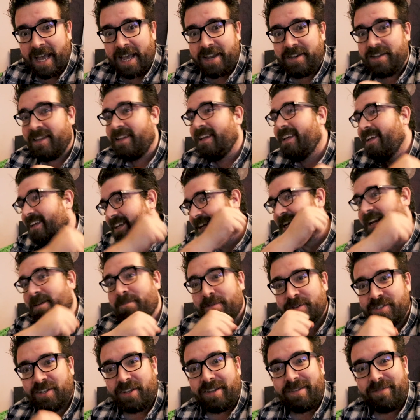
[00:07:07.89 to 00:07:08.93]
head,
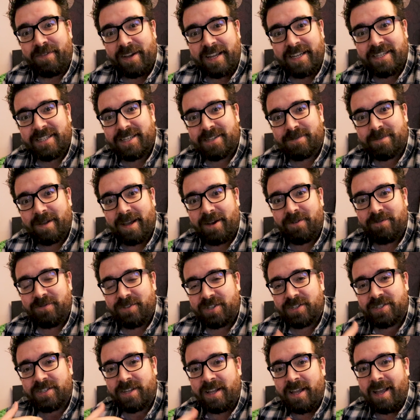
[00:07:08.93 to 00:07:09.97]
clippers on the face as well.
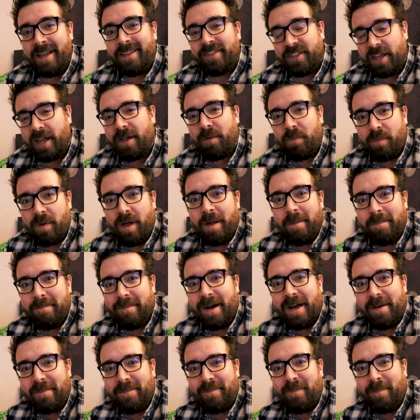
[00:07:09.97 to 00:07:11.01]
Just they,
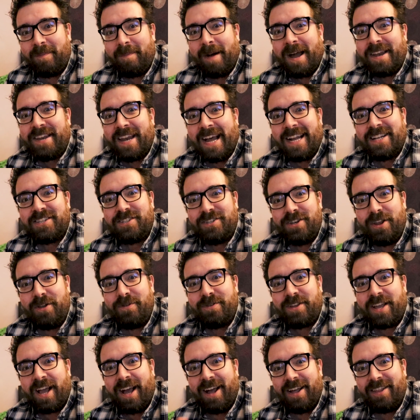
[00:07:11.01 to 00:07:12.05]
my, my dad's
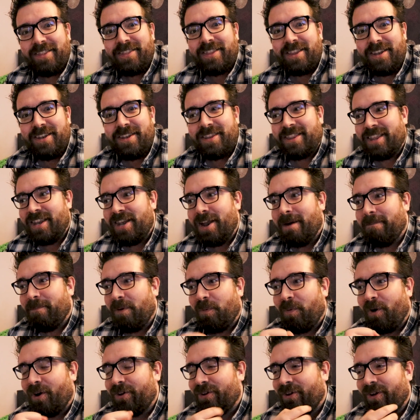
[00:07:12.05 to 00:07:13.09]
new cut, the the number
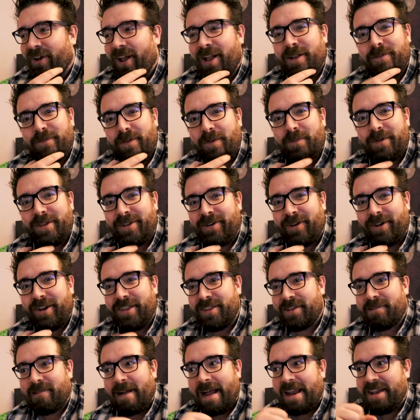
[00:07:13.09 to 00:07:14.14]
one all over. We call
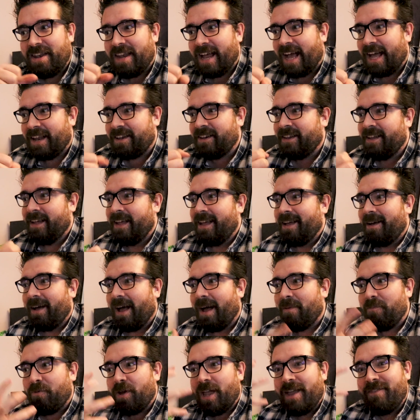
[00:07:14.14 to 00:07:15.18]
it the granddad,
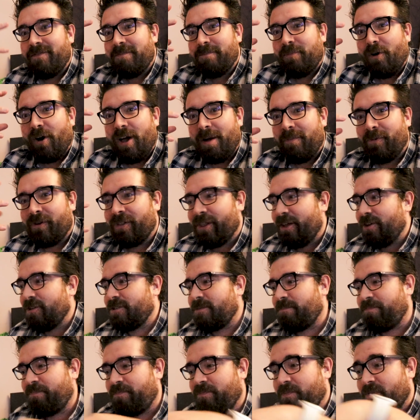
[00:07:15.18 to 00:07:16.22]
and um, we even bought him one of
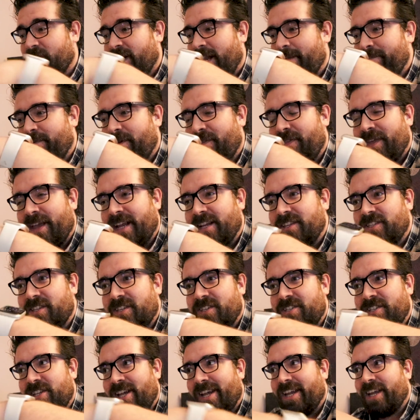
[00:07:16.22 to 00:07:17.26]
those clipper things
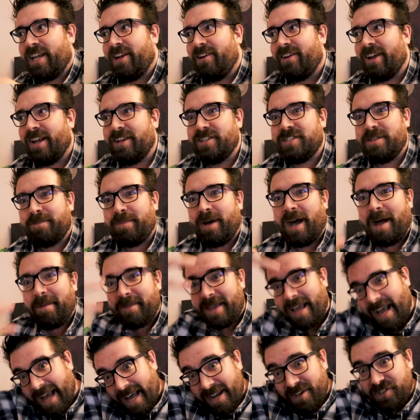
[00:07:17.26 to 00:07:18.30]
that's circular and goes in the palm
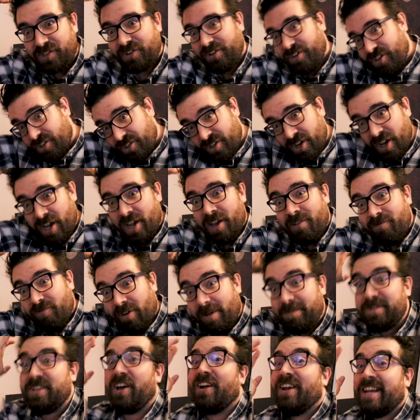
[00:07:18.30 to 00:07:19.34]
of your hands. So he just
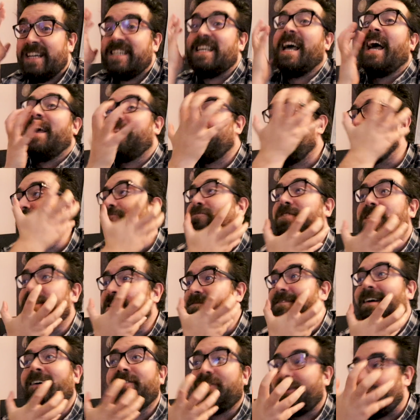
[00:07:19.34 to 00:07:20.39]
rubs it on his head, then brings
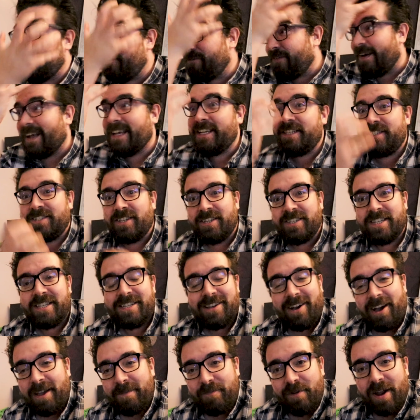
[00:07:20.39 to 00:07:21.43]
it round on his face, does his
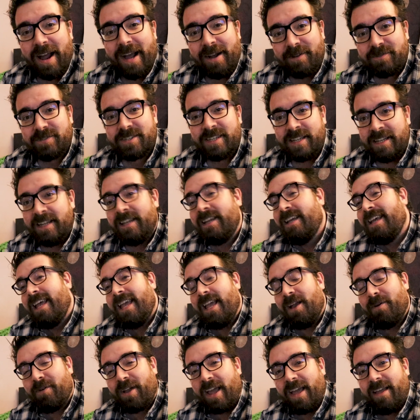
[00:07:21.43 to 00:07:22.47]
eyebrows.
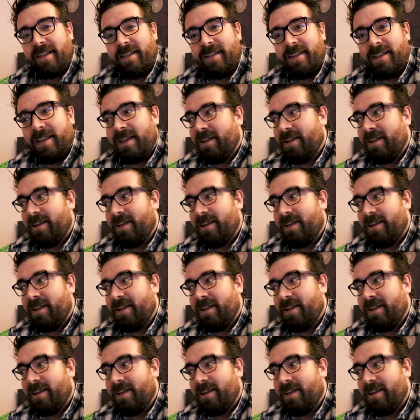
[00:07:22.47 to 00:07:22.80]
Go He'll get, sleepy